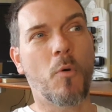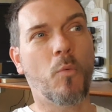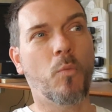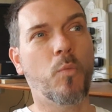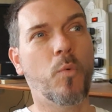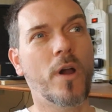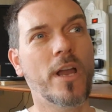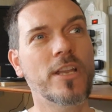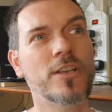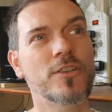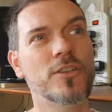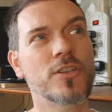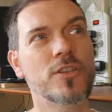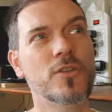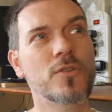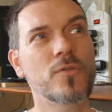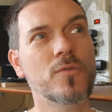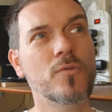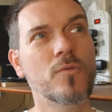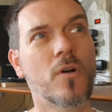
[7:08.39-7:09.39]
When
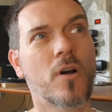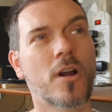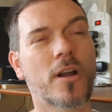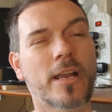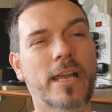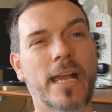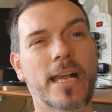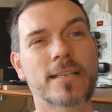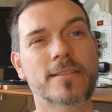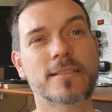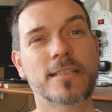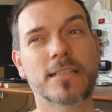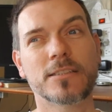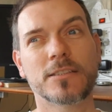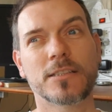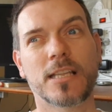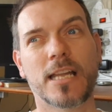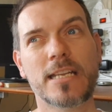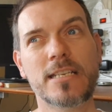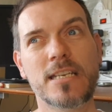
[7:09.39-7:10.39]
you are casting
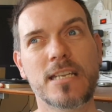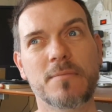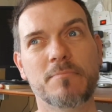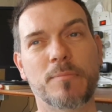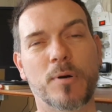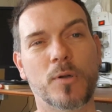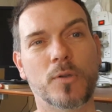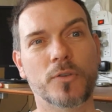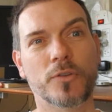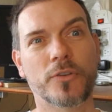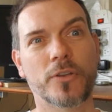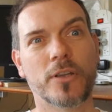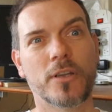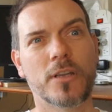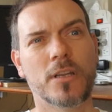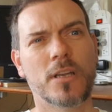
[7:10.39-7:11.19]
Lightning Bolt,